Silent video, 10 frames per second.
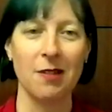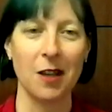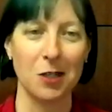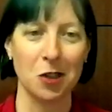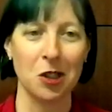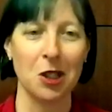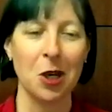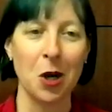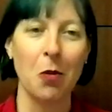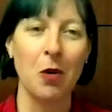Last year
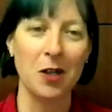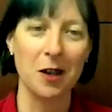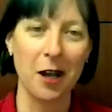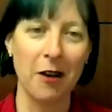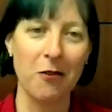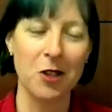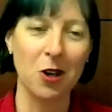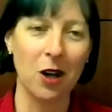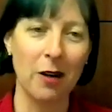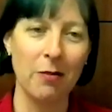we didn't have the
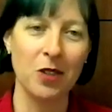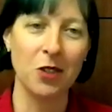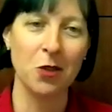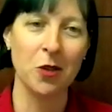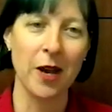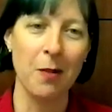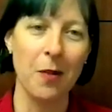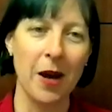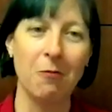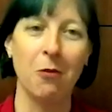time to do that,
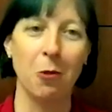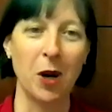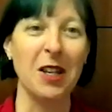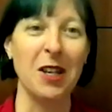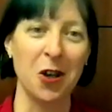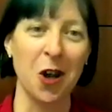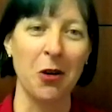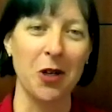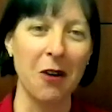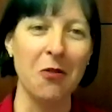and we didn't know
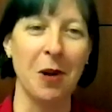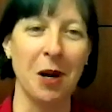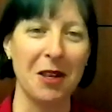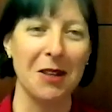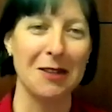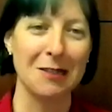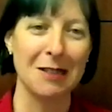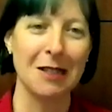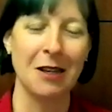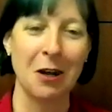enough, but I think this
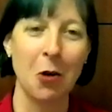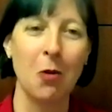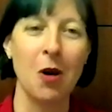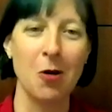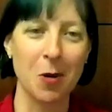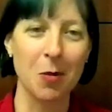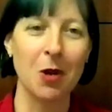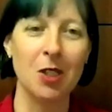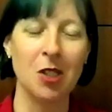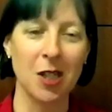year we're a bit more
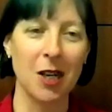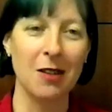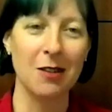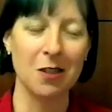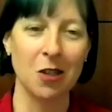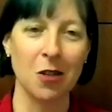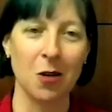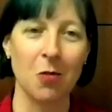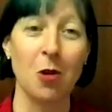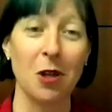educated. So
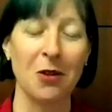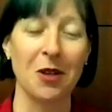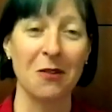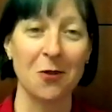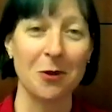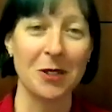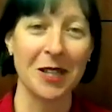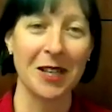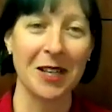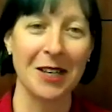I'm really looking forward to
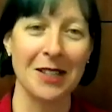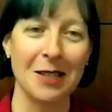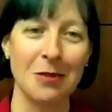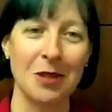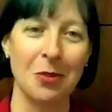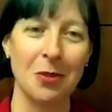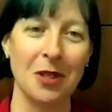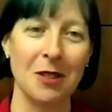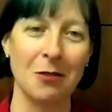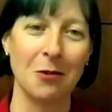getting our team's input
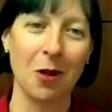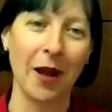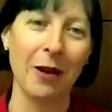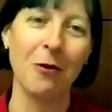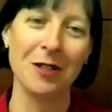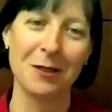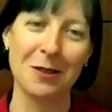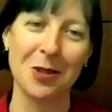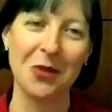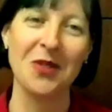into what they want us to
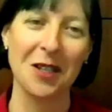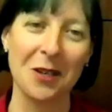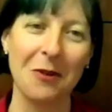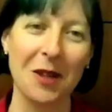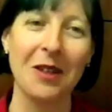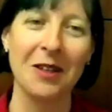be offsetting with.